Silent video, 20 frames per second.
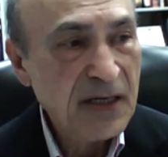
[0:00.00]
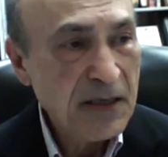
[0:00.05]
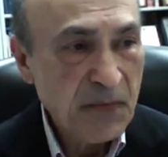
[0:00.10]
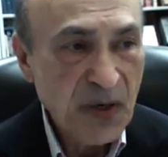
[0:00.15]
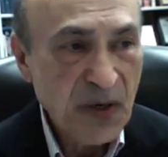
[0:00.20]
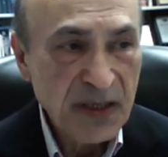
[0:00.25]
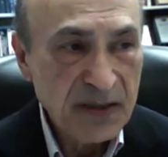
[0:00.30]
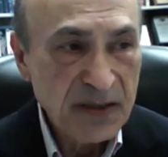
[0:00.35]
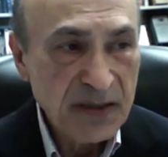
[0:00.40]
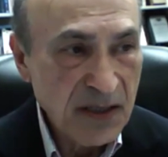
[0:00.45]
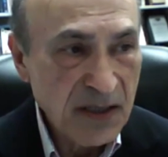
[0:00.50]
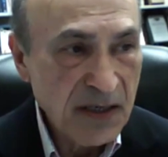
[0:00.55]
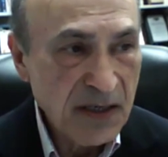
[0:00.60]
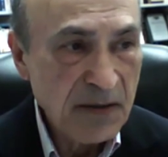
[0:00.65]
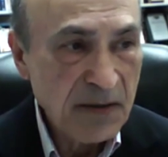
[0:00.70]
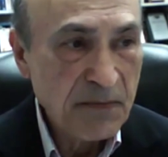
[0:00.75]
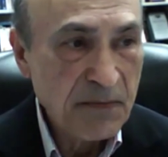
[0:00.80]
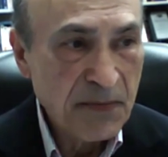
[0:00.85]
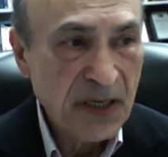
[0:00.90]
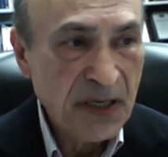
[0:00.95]

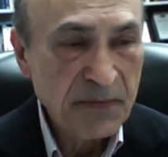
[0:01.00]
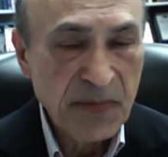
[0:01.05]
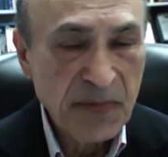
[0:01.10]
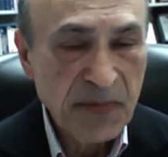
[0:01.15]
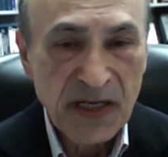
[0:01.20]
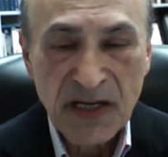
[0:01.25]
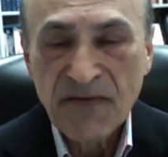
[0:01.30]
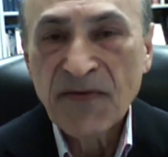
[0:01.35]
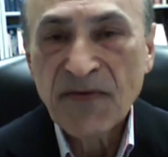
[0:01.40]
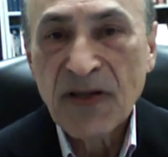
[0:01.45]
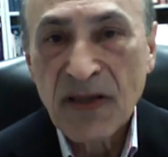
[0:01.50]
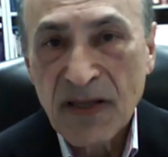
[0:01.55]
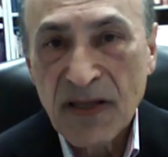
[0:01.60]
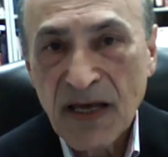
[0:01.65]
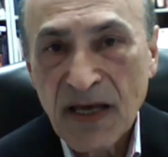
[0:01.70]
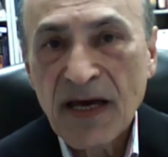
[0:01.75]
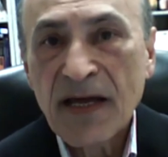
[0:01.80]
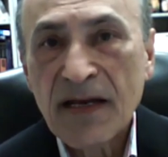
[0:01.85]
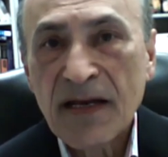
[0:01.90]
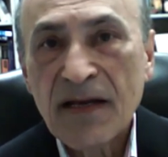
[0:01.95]
But even
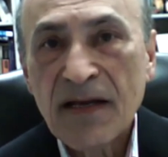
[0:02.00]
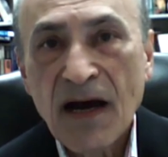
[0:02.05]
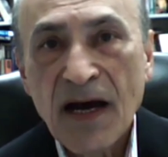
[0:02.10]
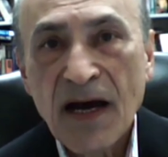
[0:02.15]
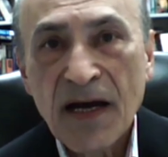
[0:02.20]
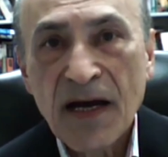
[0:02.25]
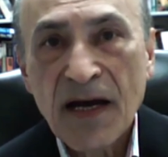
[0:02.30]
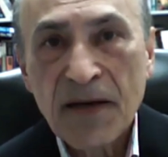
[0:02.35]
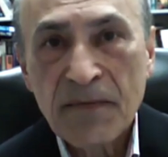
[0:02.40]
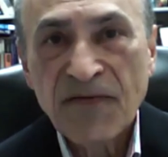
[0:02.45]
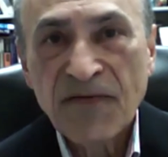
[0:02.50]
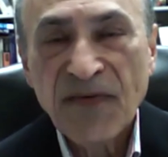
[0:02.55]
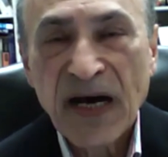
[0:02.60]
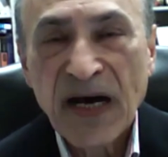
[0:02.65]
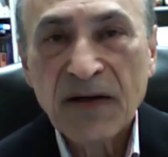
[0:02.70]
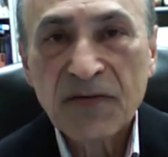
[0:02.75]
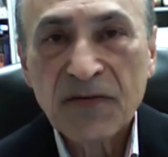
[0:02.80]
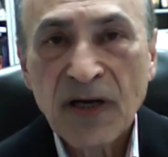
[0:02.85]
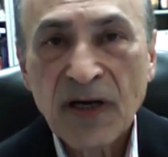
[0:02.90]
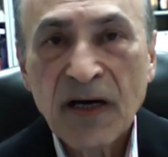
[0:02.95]
then, I
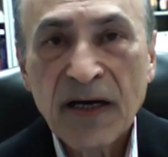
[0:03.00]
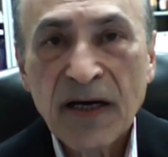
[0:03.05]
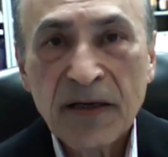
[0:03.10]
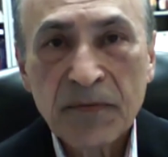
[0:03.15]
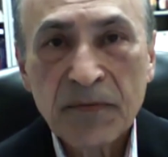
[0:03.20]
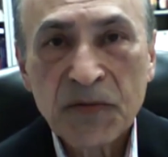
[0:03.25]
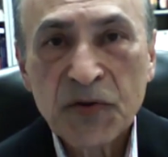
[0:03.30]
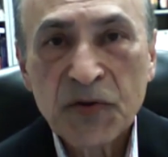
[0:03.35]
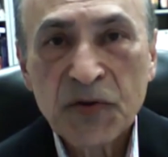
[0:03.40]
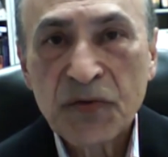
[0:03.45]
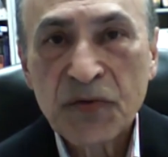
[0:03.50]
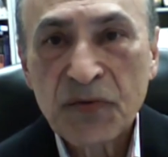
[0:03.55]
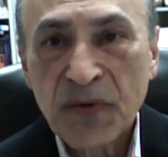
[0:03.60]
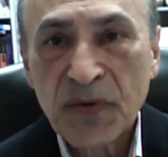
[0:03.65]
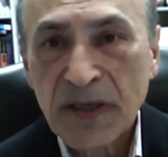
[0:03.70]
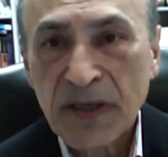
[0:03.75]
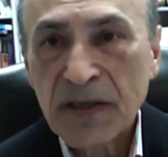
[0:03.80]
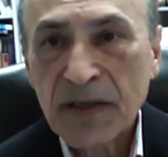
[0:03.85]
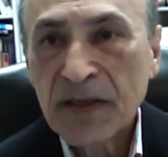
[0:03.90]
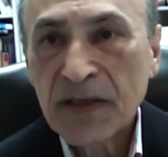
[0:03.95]
found time to